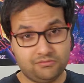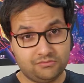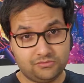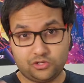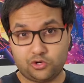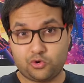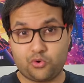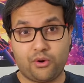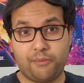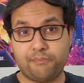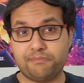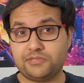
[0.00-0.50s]

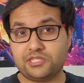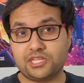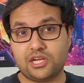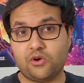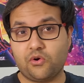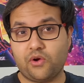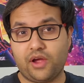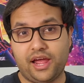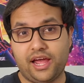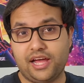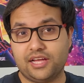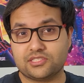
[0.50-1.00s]

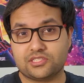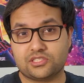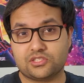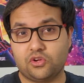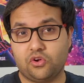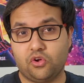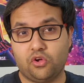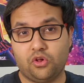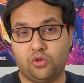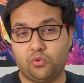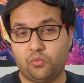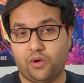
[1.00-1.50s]
crypto
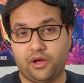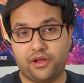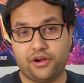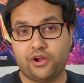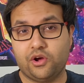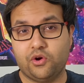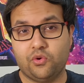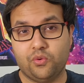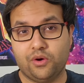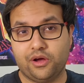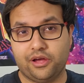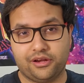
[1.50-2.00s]
asshole
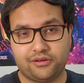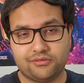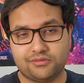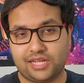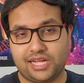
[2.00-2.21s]
101.